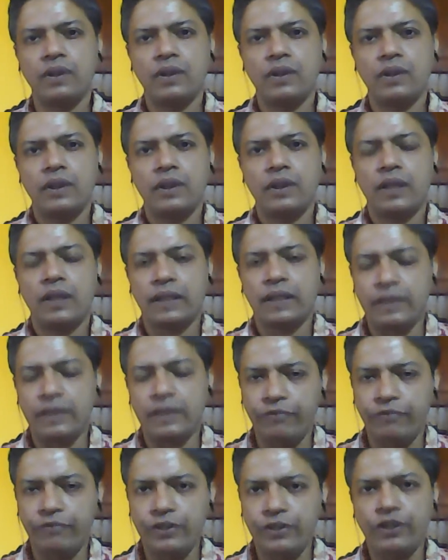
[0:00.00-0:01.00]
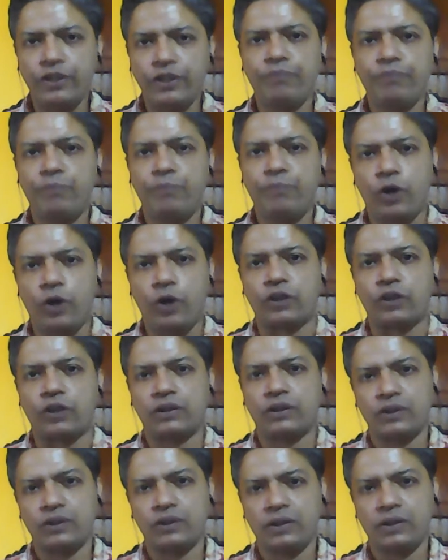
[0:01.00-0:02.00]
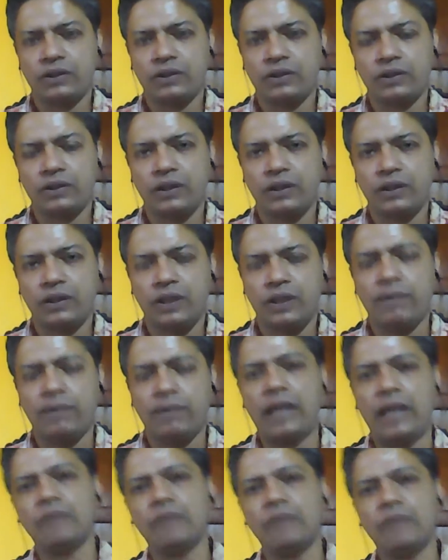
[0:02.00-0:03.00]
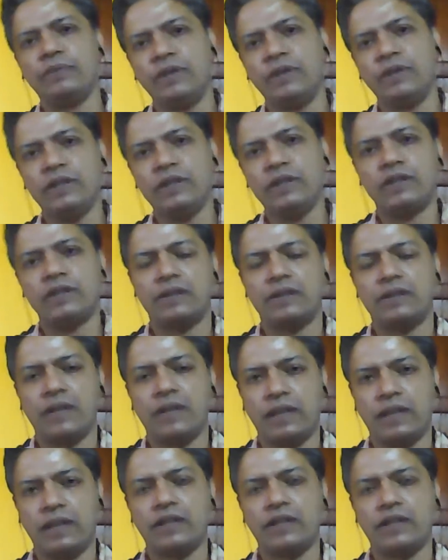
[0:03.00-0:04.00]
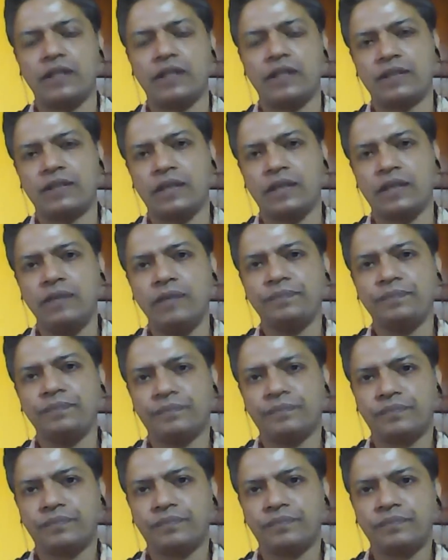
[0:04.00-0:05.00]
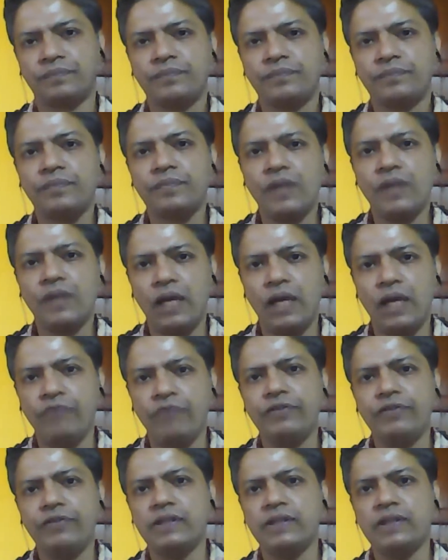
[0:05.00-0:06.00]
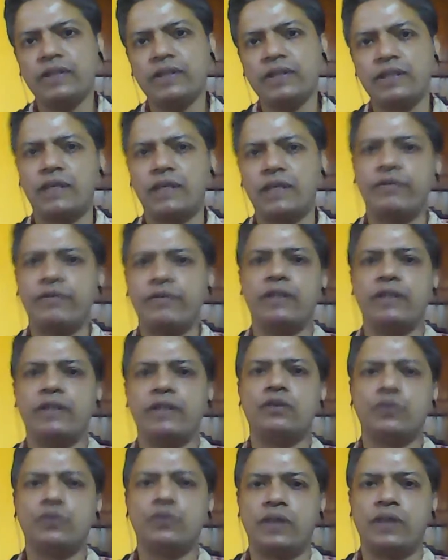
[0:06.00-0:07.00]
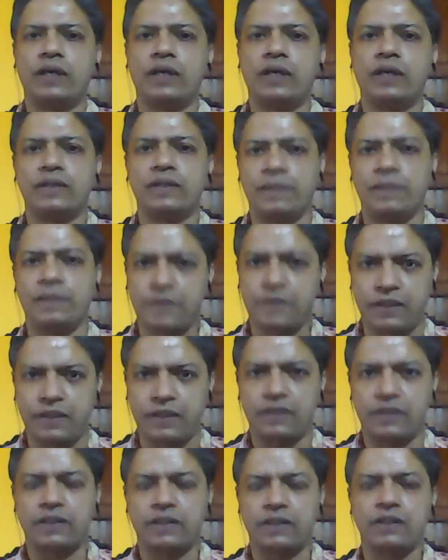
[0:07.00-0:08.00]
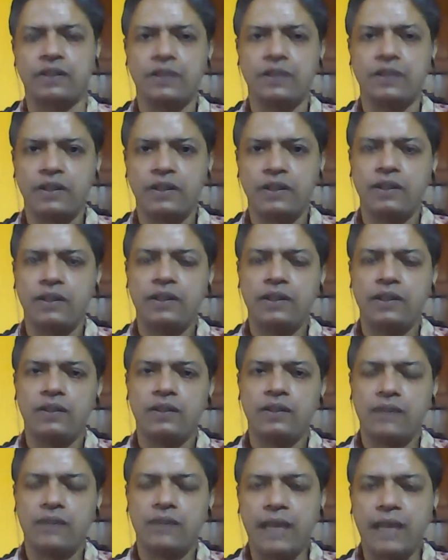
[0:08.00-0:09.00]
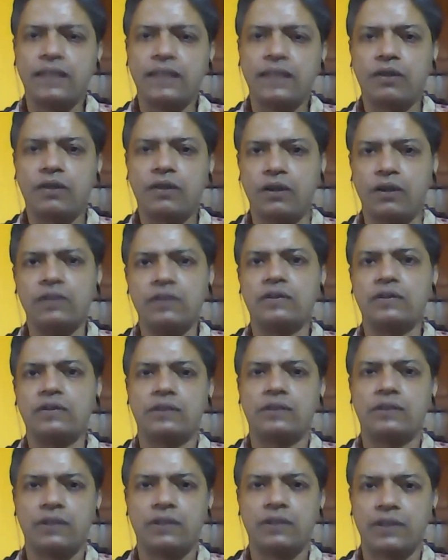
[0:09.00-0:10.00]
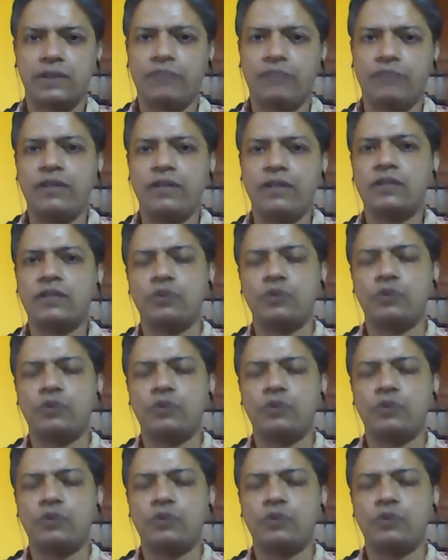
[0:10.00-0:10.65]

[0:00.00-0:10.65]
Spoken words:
In the definition of plot in Bharat Muni's Natya Shastra, emphasis is given to the substance that he calls the Vastu.